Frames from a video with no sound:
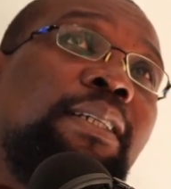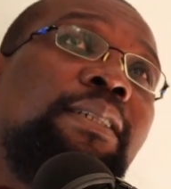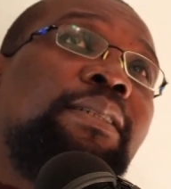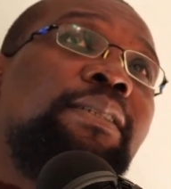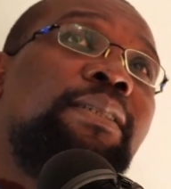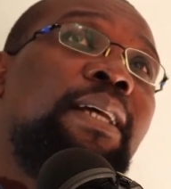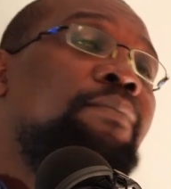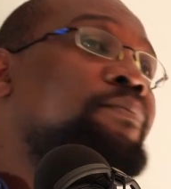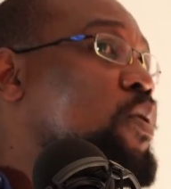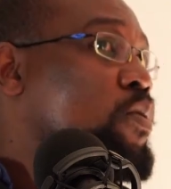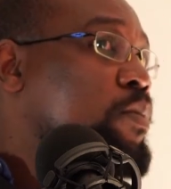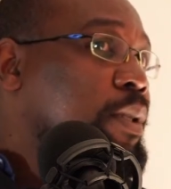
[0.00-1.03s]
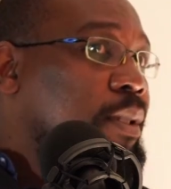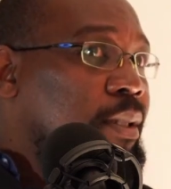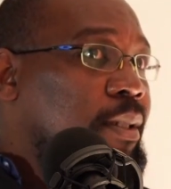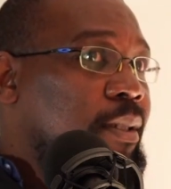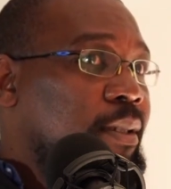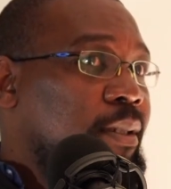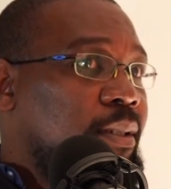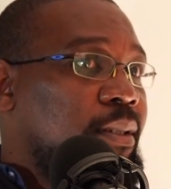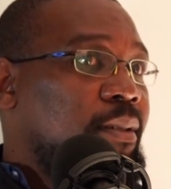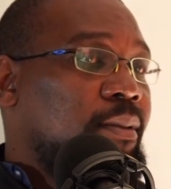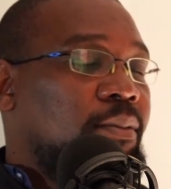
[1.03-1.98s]
sad moment.
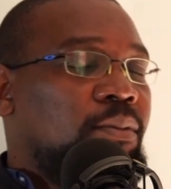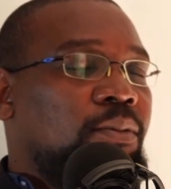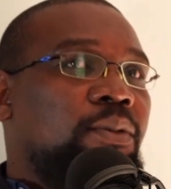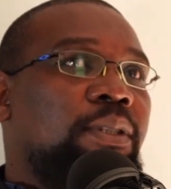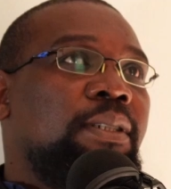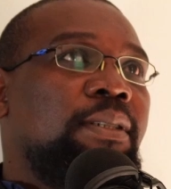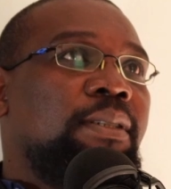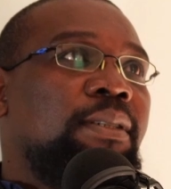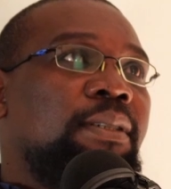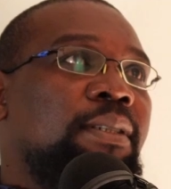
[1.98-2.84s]
Uguti,